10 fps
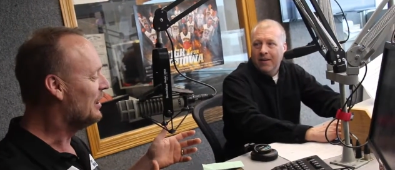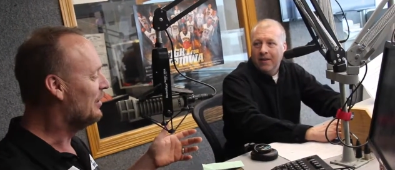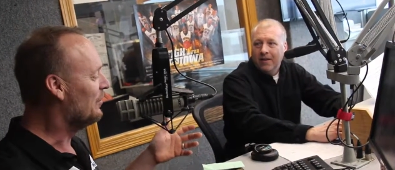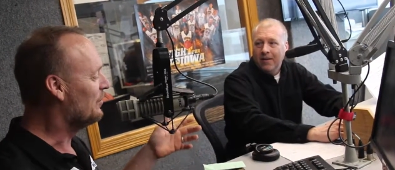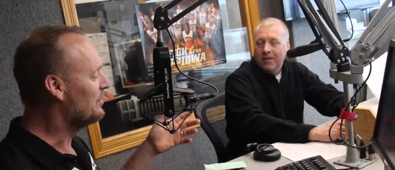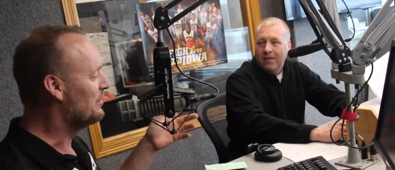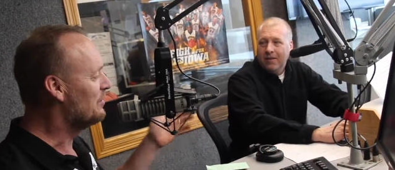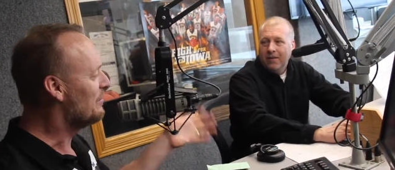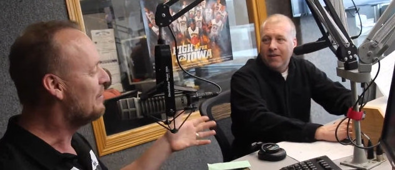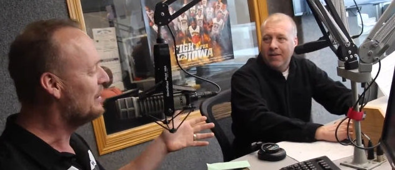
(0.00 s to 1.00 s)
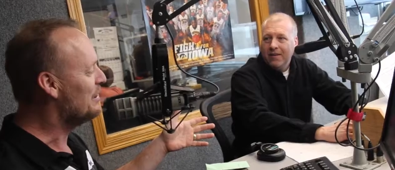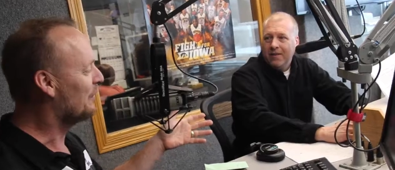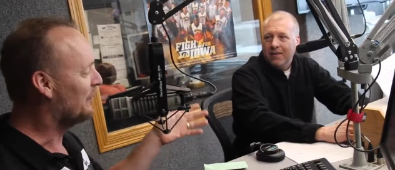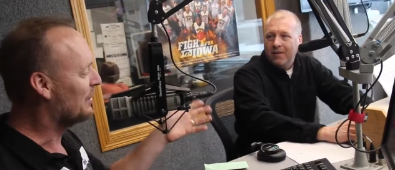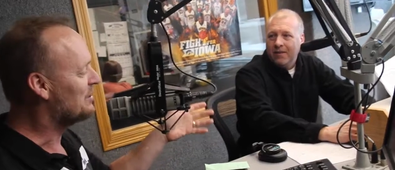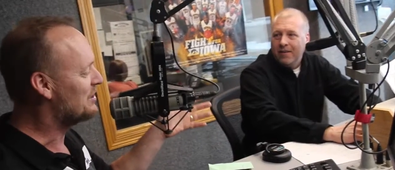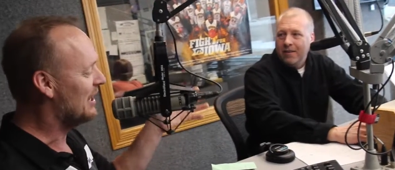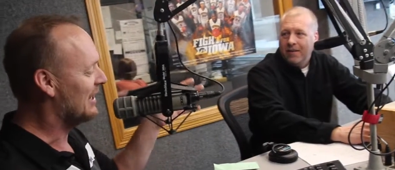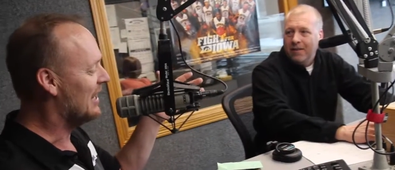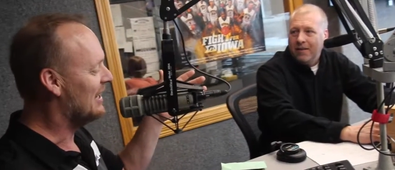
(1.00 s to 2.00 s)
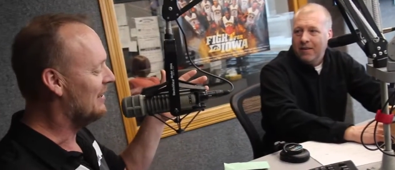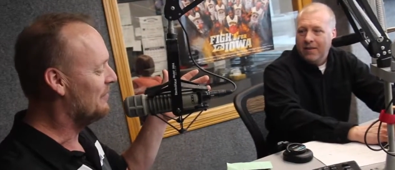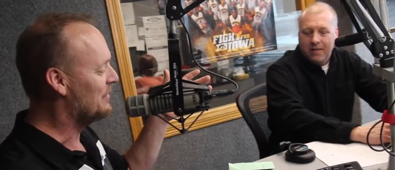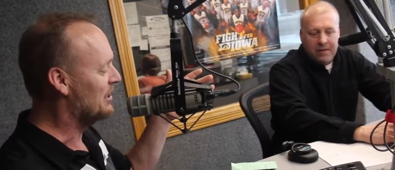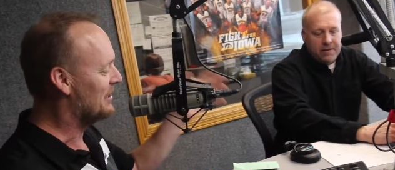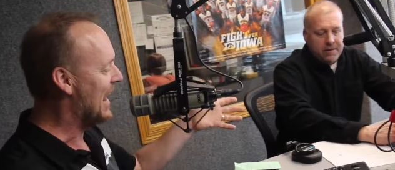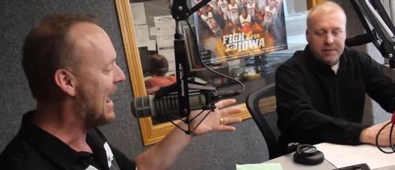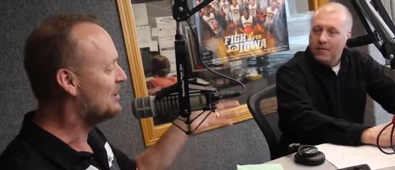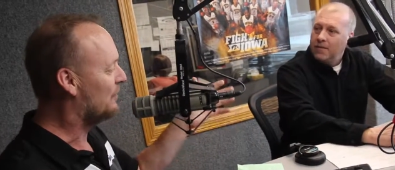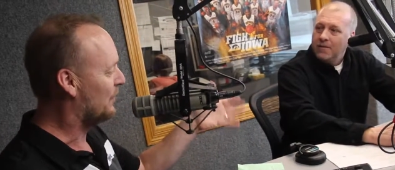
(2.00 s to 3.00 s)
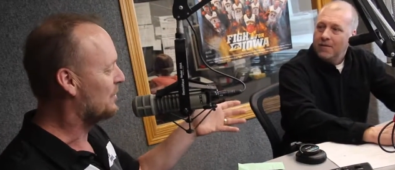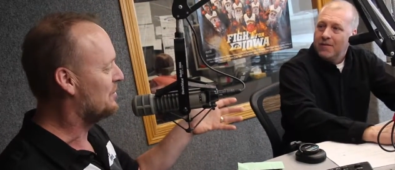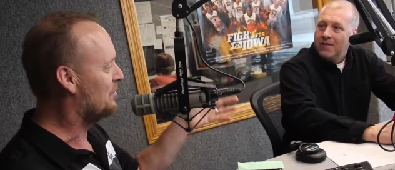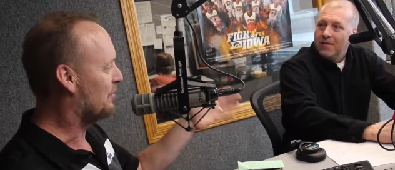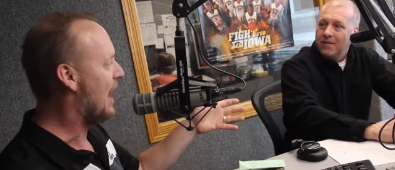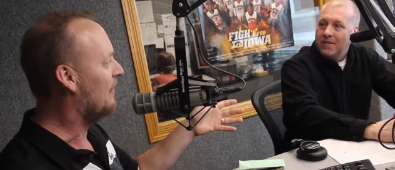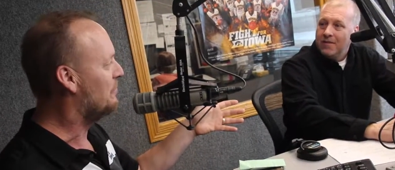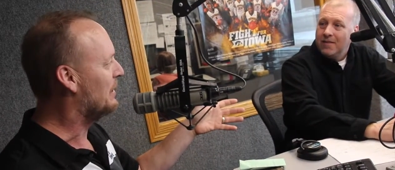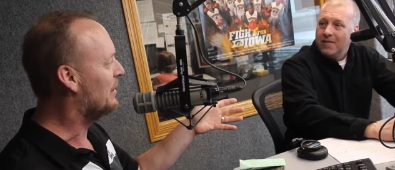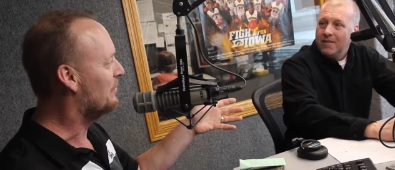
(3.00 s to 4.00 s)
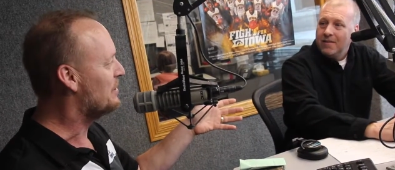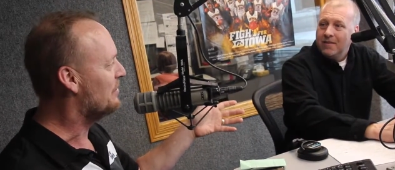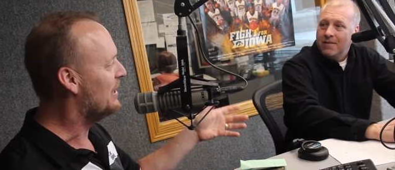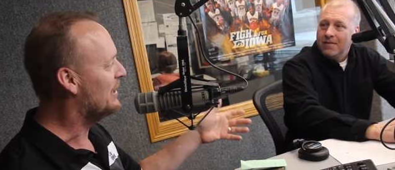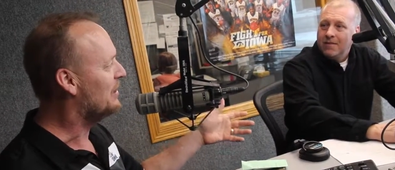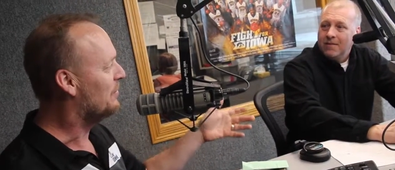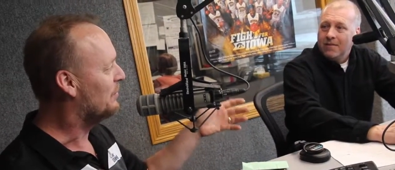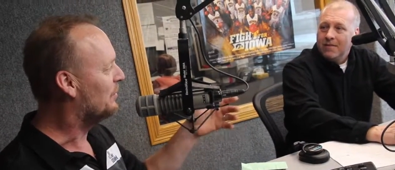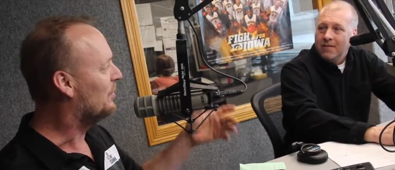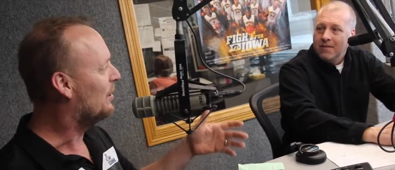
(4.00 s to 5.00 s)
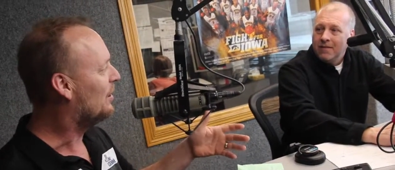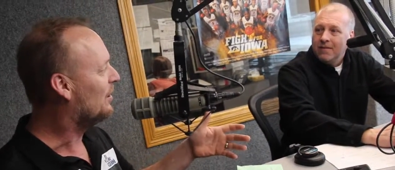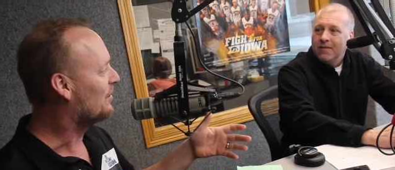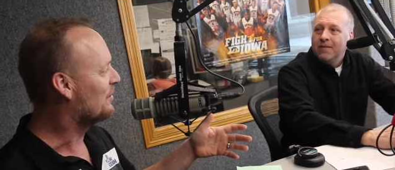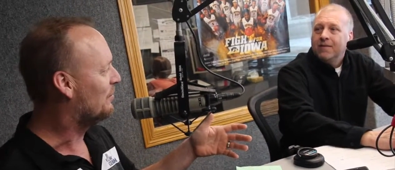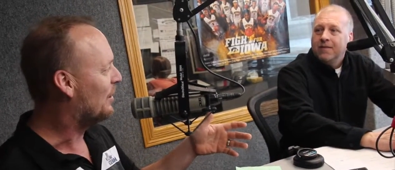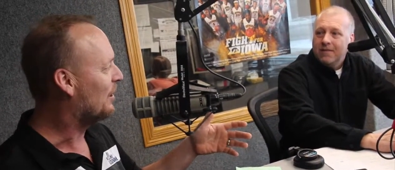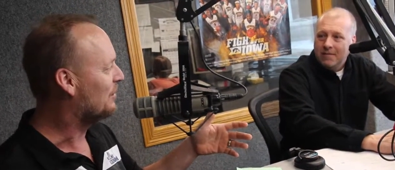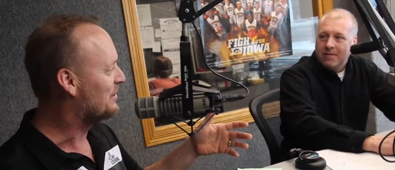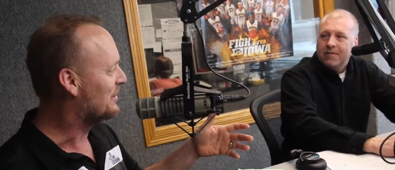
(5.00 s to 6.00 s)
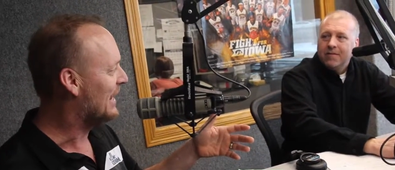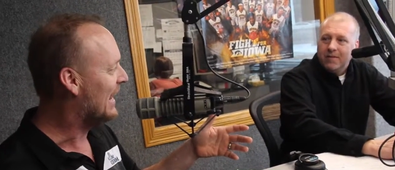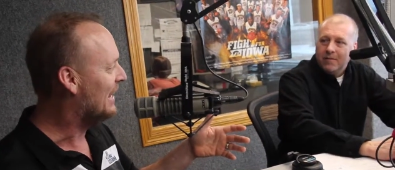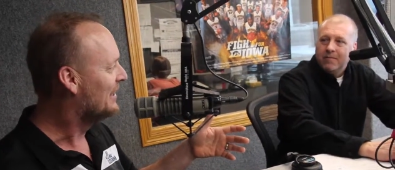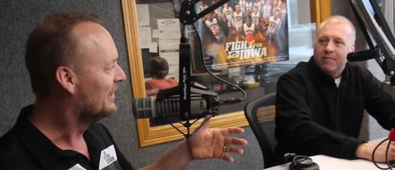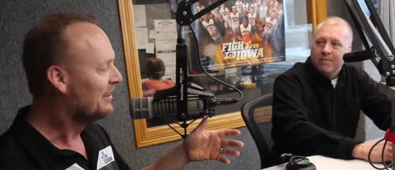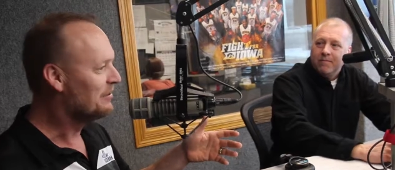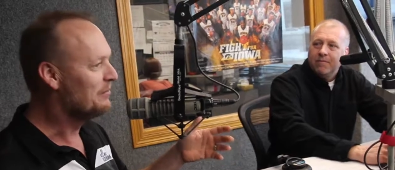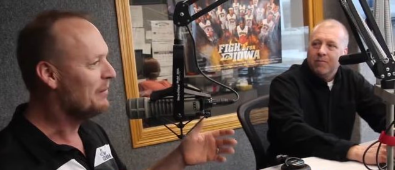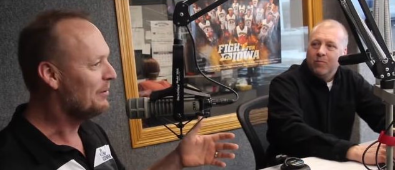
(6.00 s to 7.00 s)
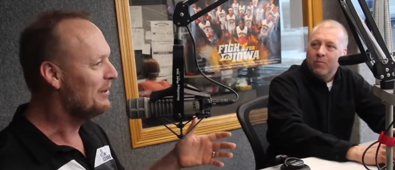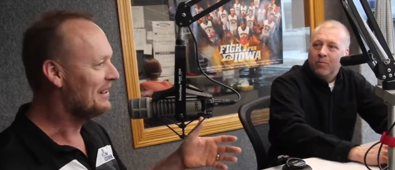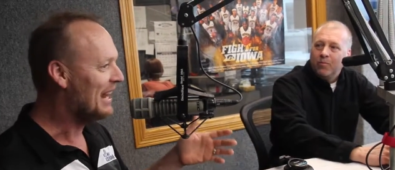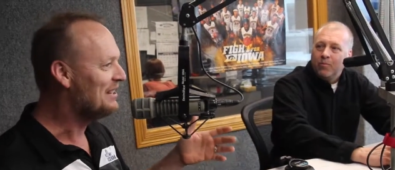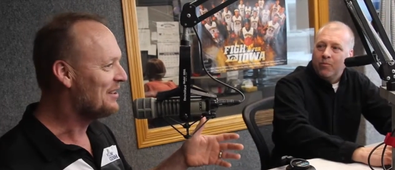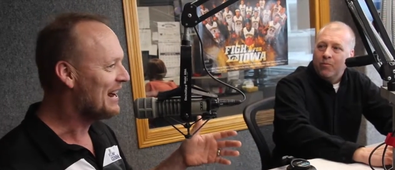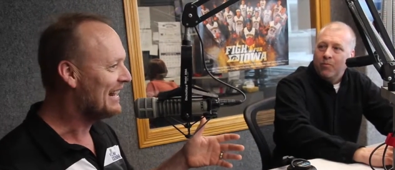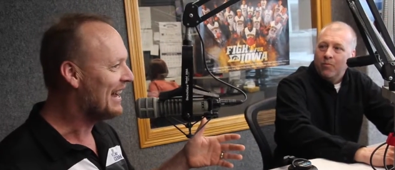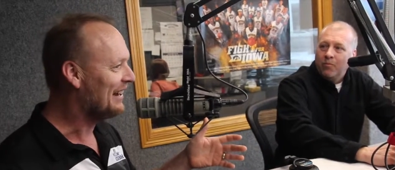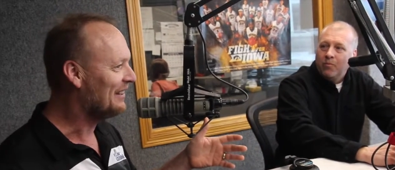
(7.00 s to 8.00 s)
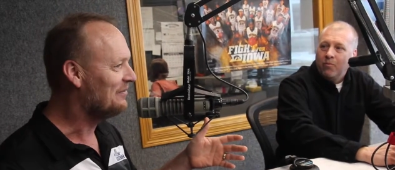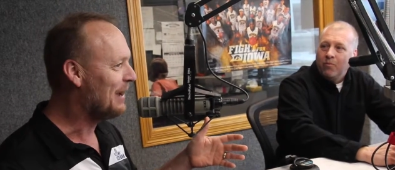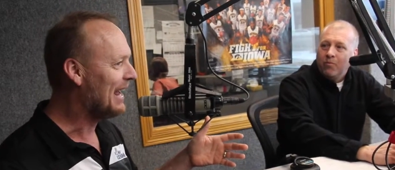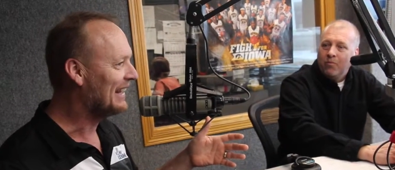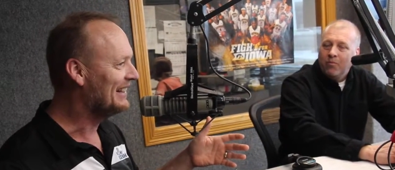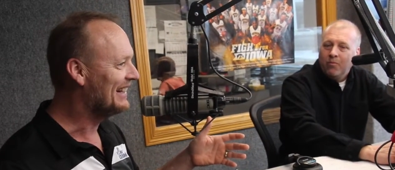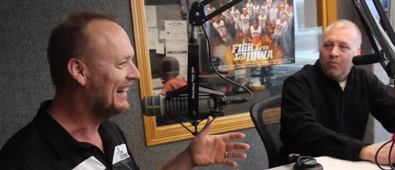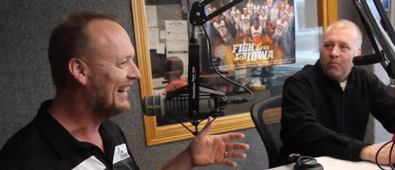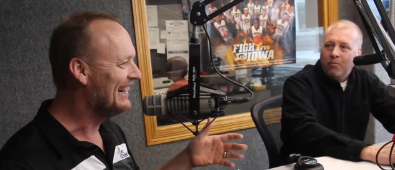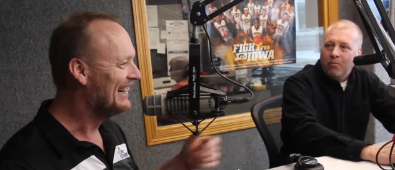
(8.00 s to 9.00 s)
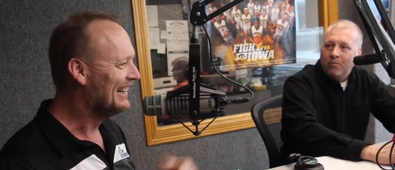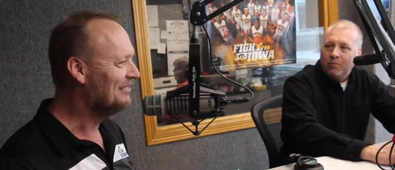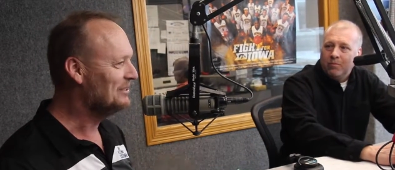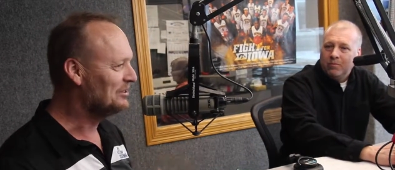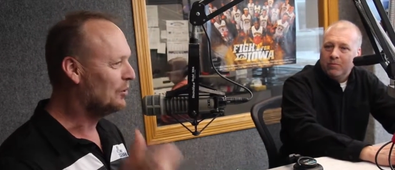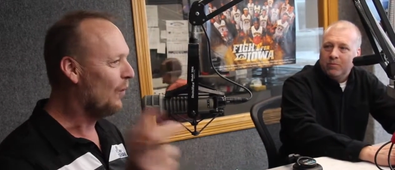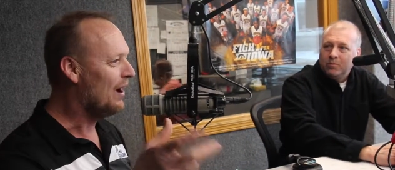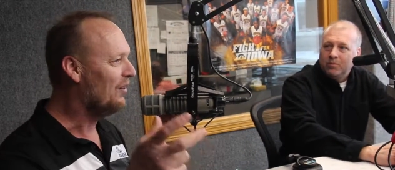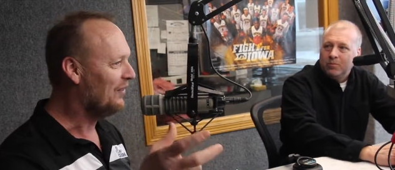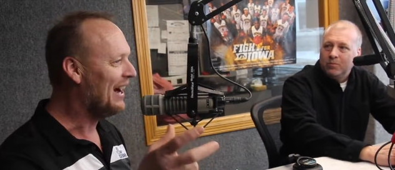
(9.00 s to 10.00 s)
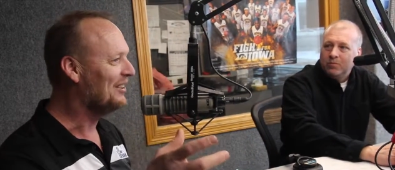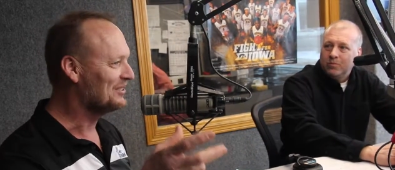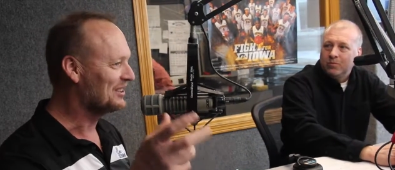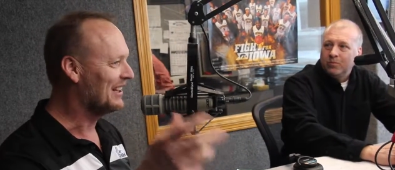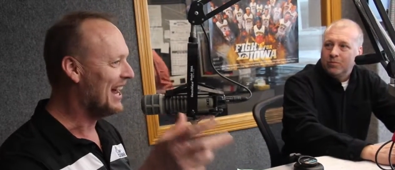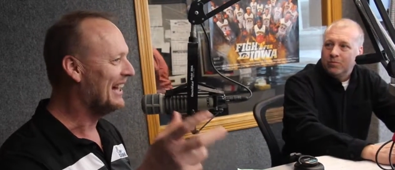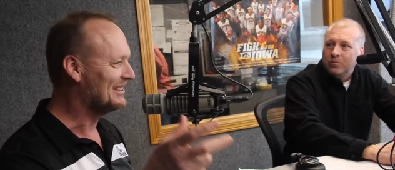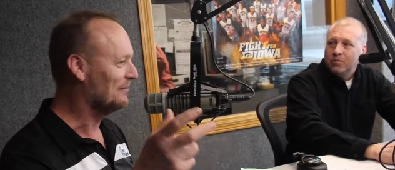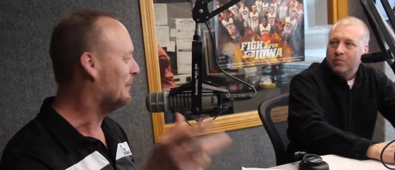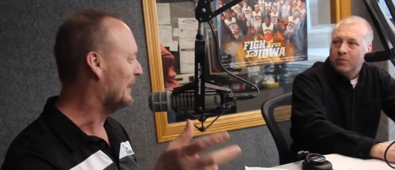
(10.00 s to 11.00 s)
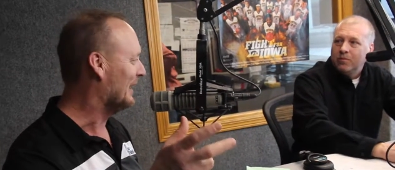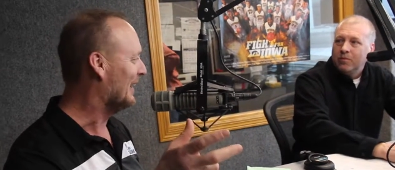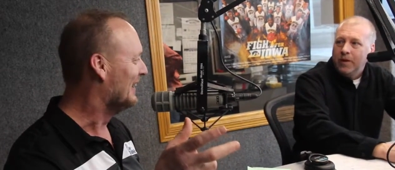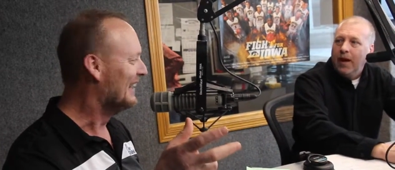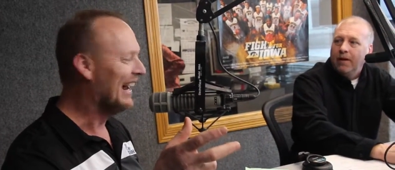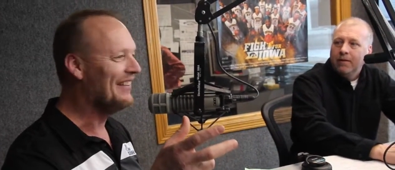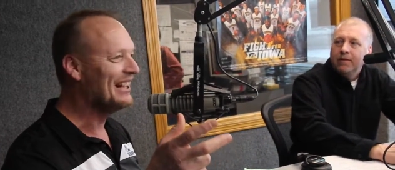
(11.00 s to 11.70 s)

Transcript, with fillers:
Speaker 1: do you remember your first, um, your dad's first draft beer when you went into the pool hall or bar with your dad? Do you remember what they drank out of back in the day? day, it was a 12 ounce glass of beer. Yeah.